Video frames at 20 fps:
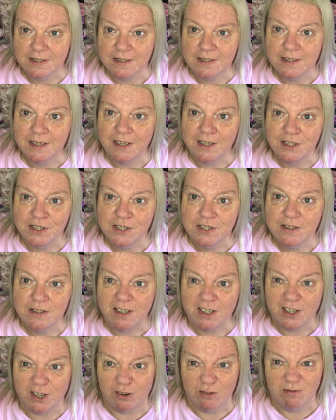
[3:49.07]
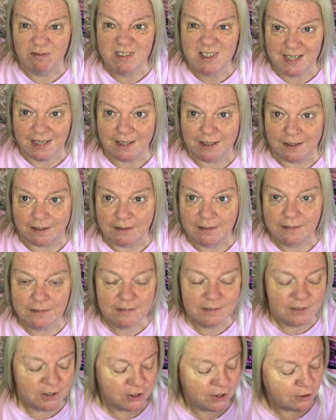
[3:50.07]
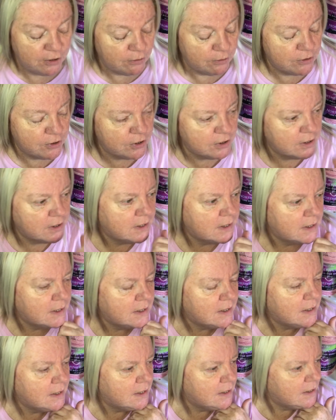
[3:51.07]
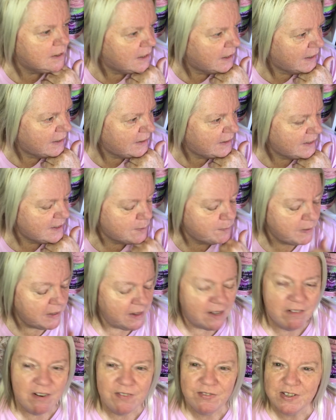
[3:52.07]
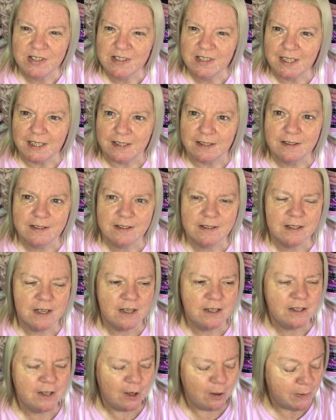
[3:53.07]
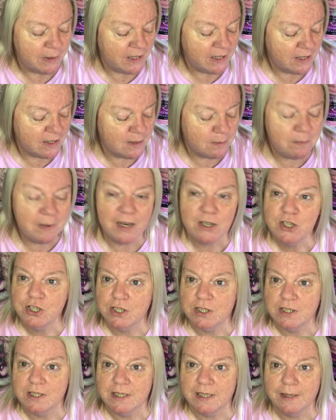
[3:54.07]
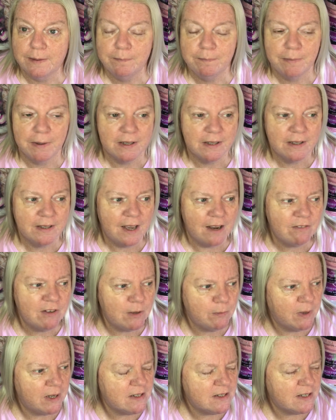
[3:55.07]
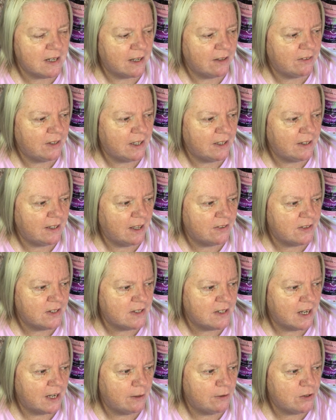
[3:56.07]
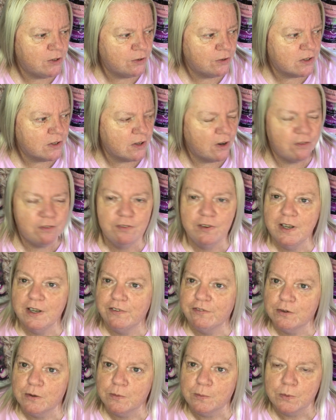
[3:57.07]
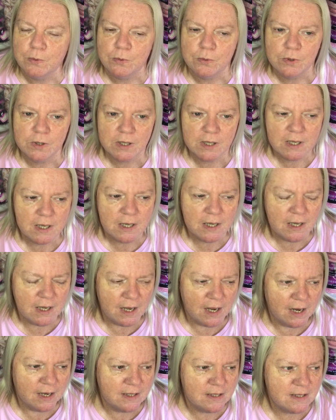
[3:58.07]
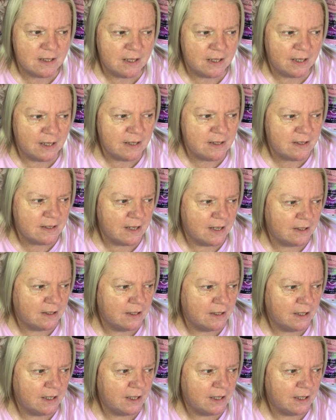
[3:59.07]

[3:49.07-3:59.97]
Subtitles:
in you know, digger, huge. And that's been there ever since. And nobody has mentioned it, but Gary went down there the other day, who took Sophia for a walk, and he said that